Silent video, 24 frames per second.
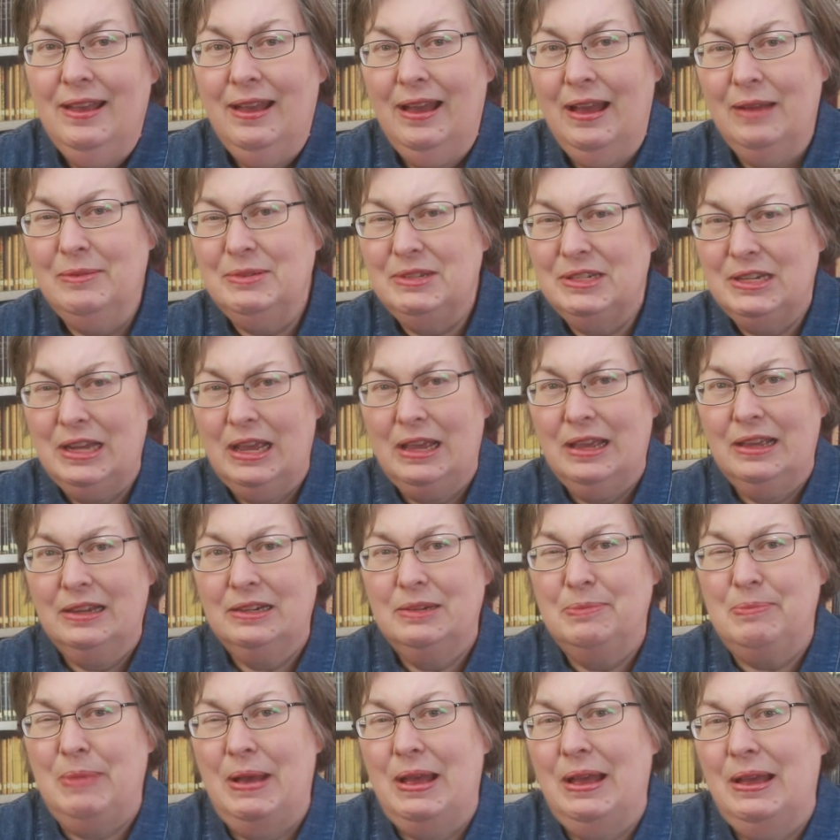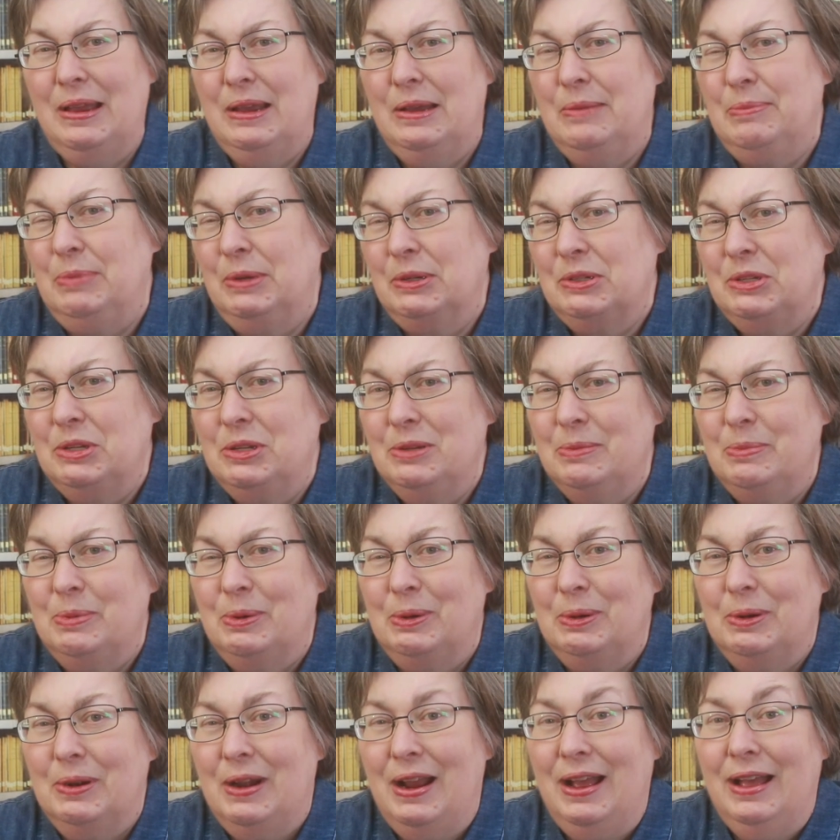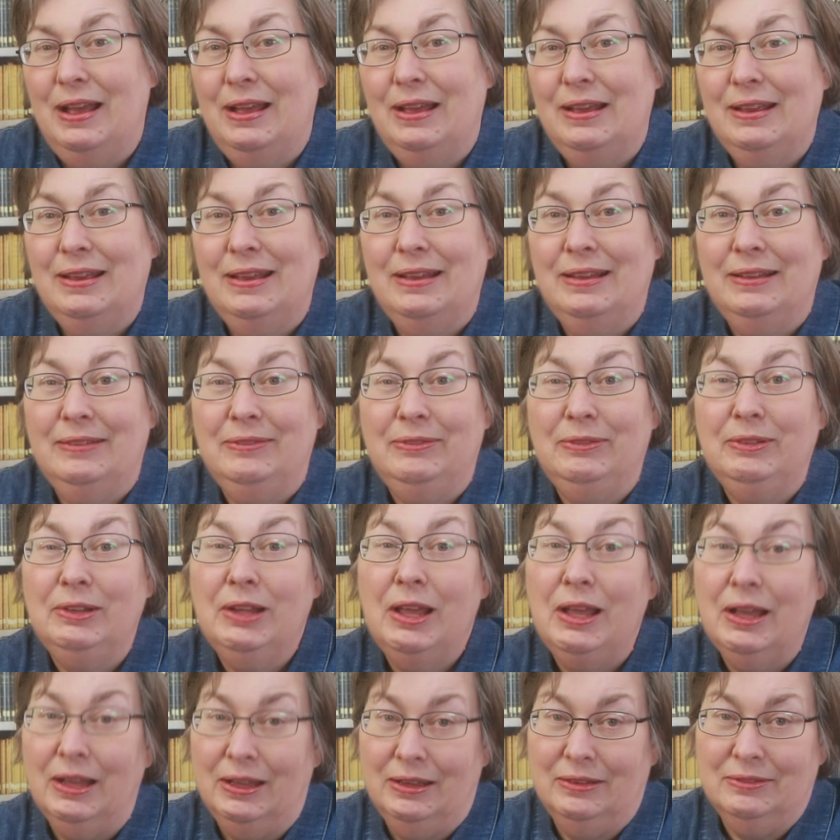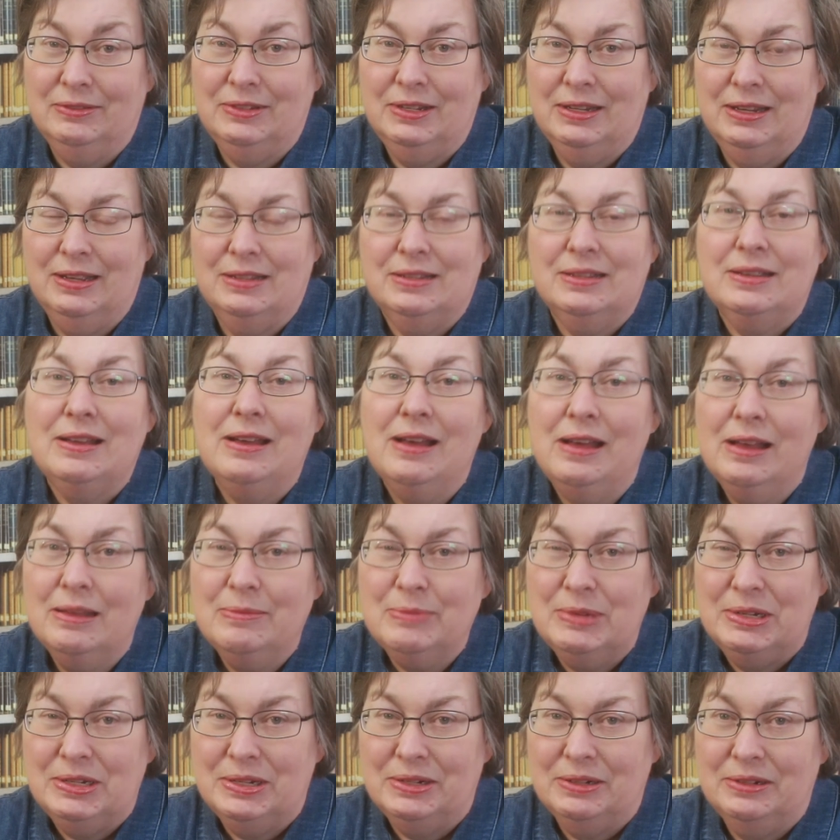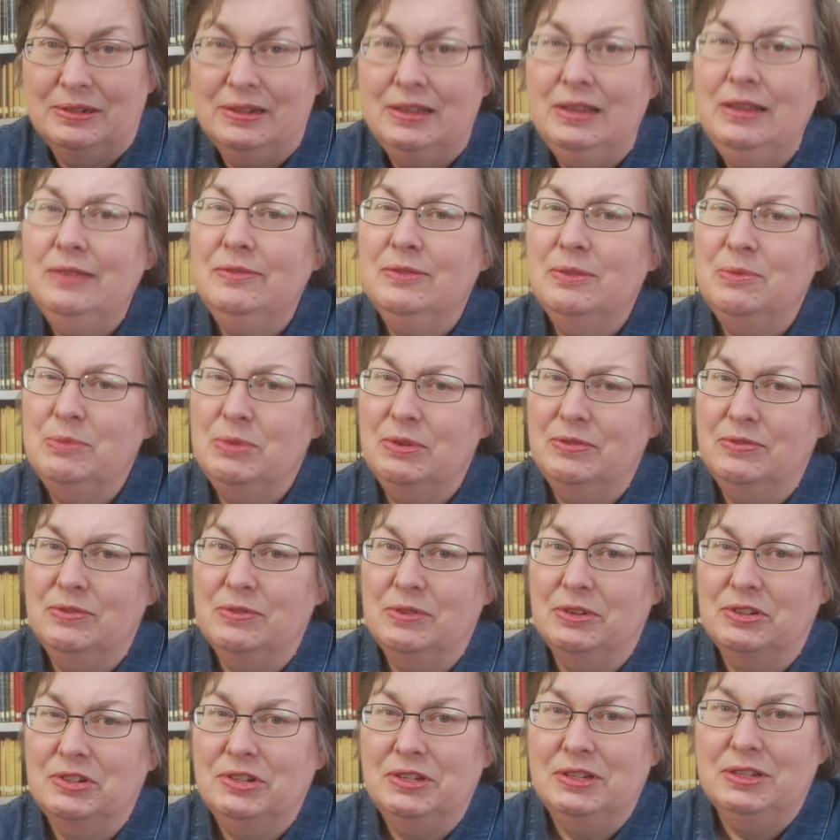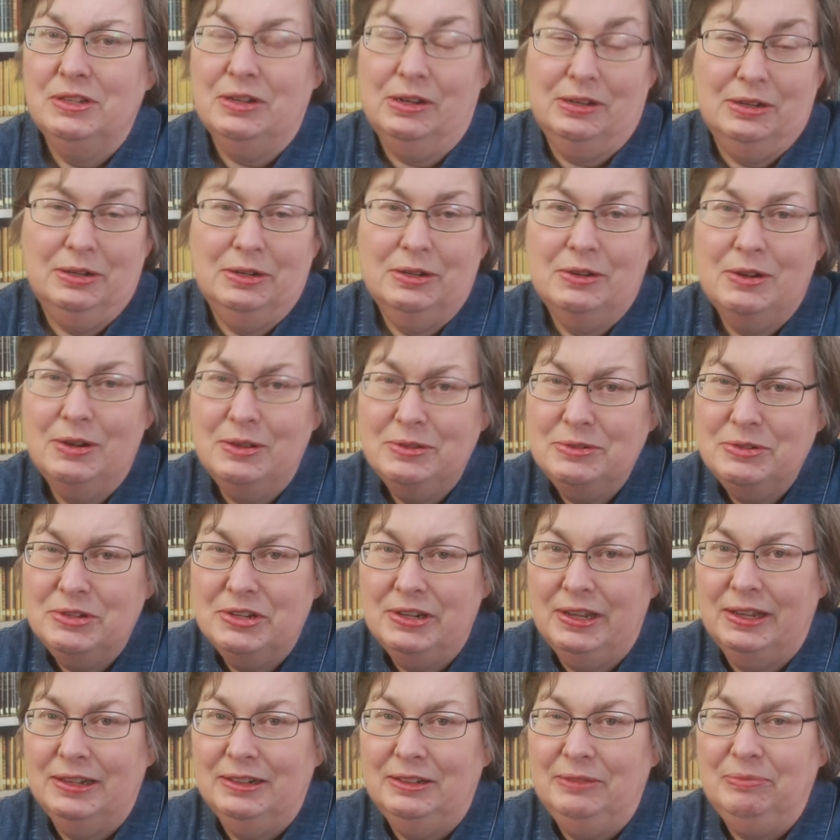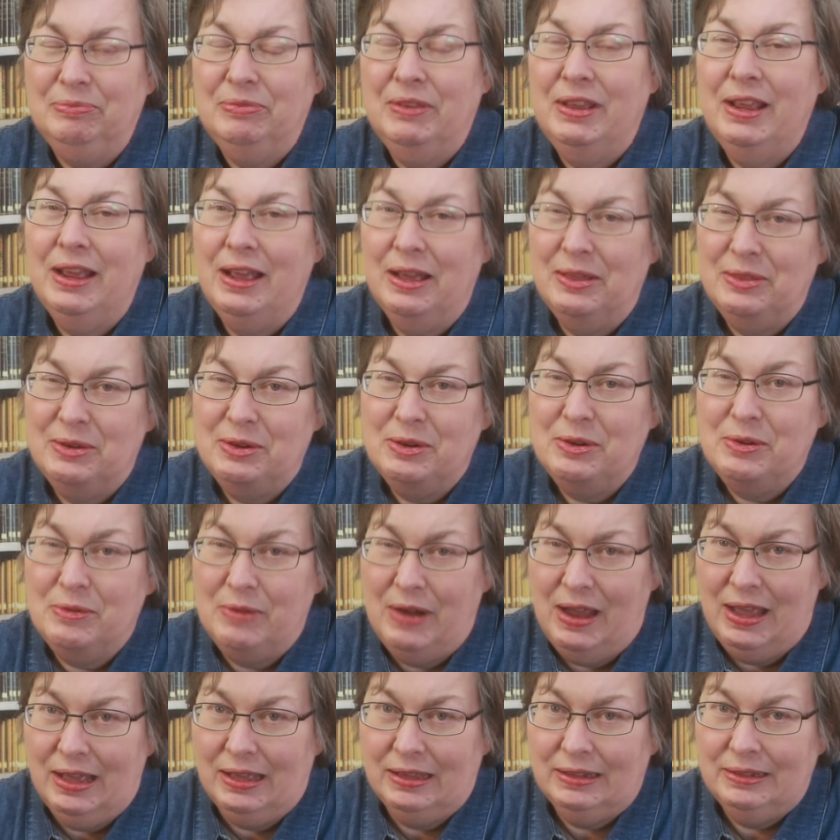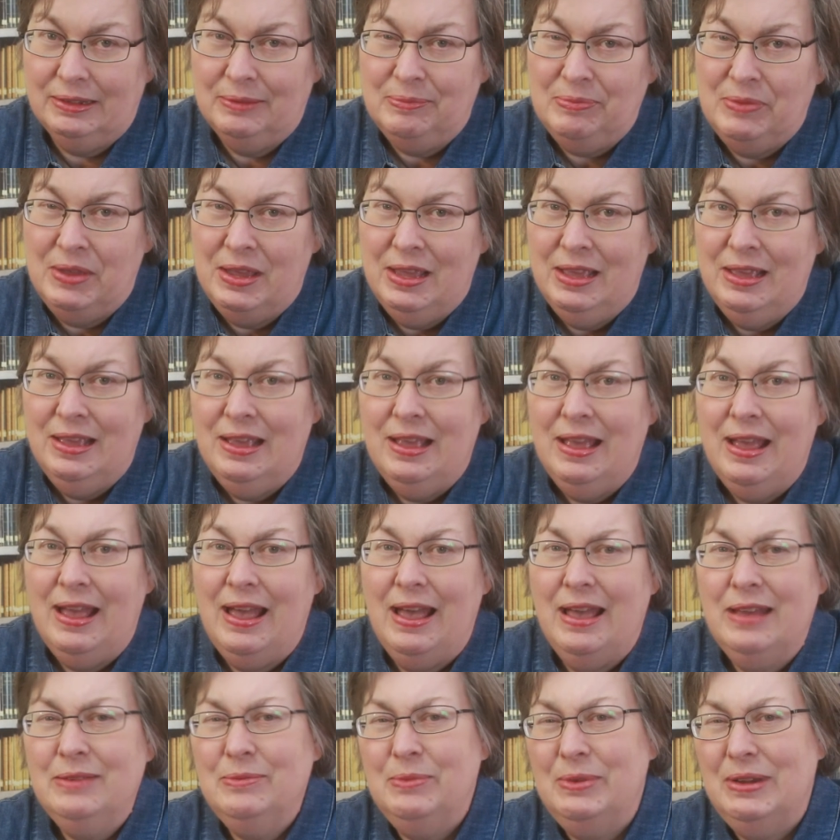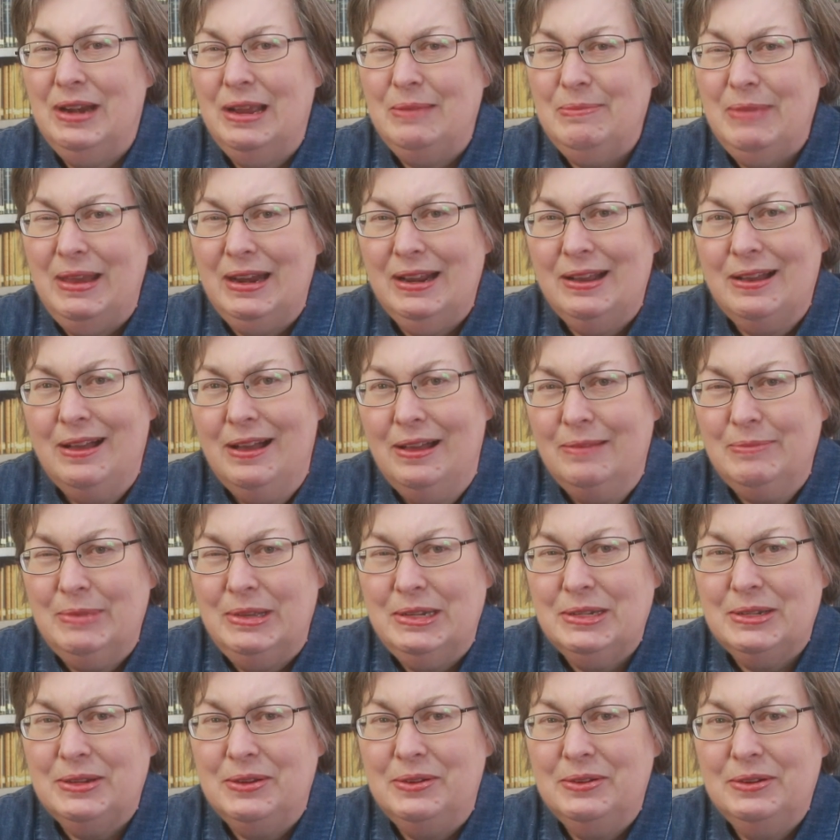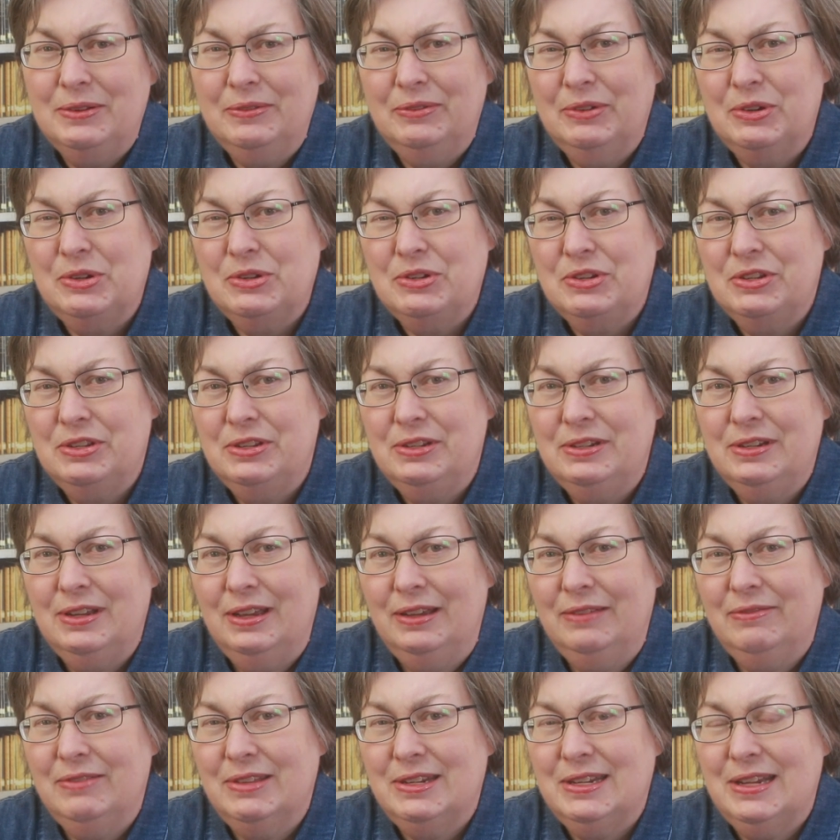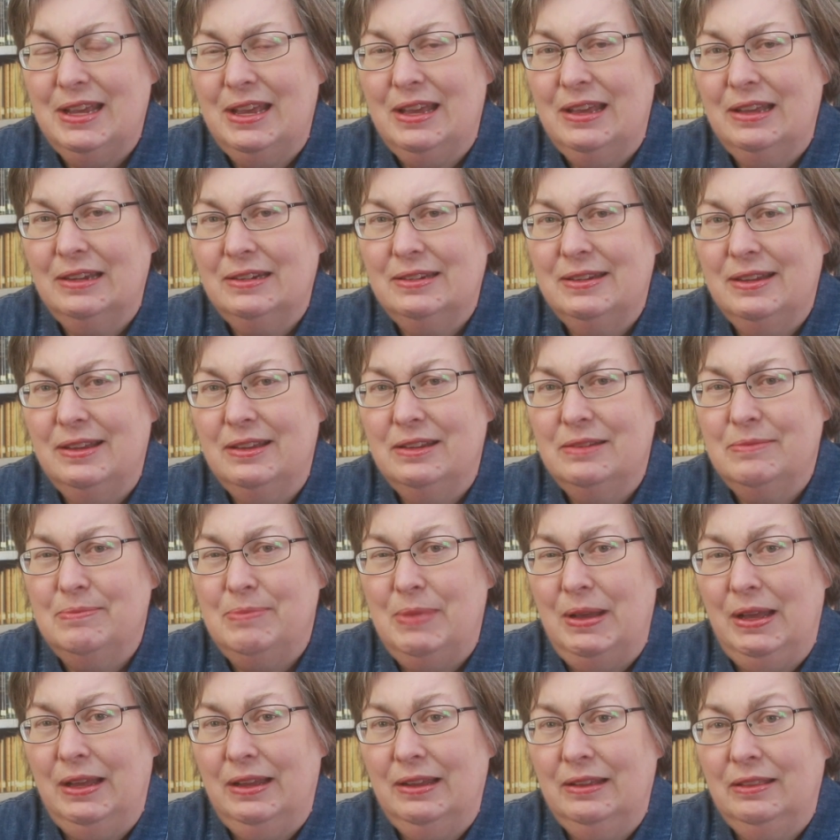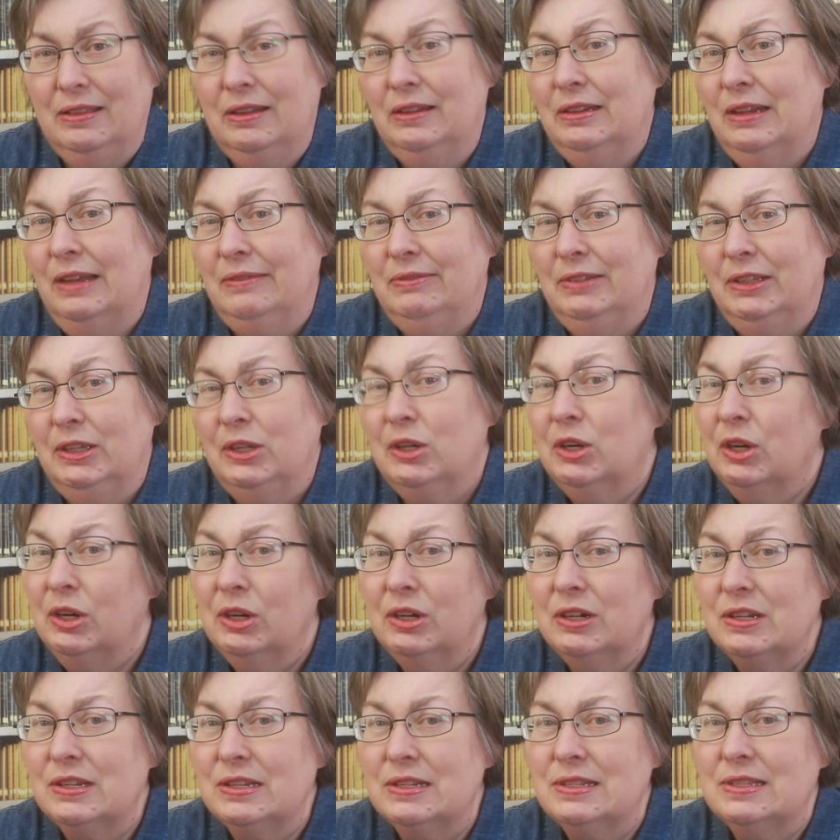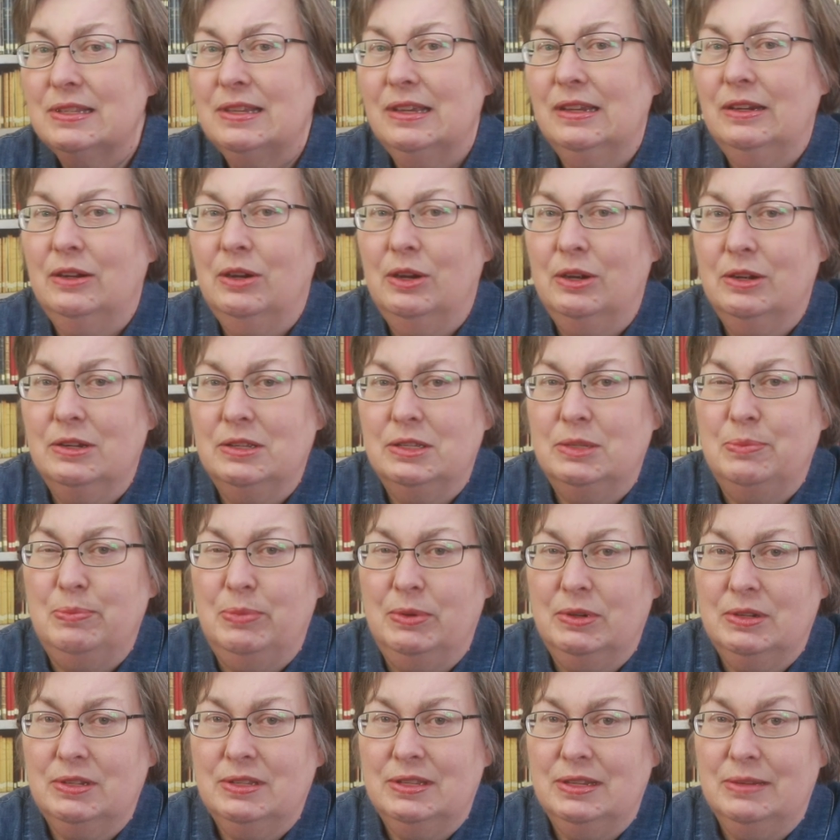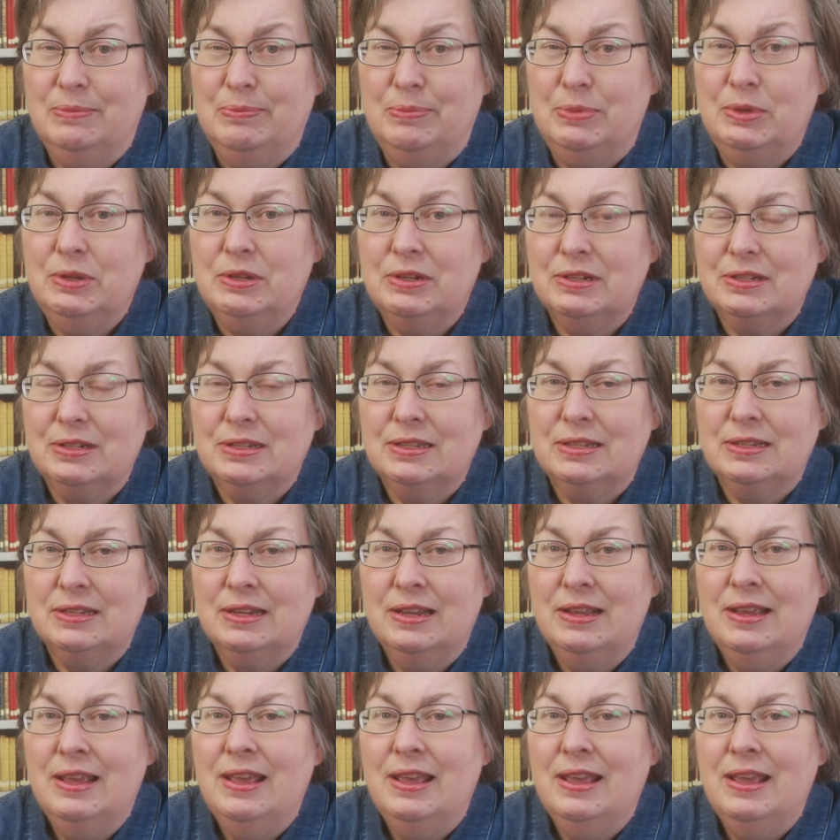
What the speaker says: I was tagged by a booktuber I have loved as a commenter even before she started her own channel, Heather Gregg. And when I made a comment on a version of the tag done by the lovely Curtis at CurtisBooksandFilms,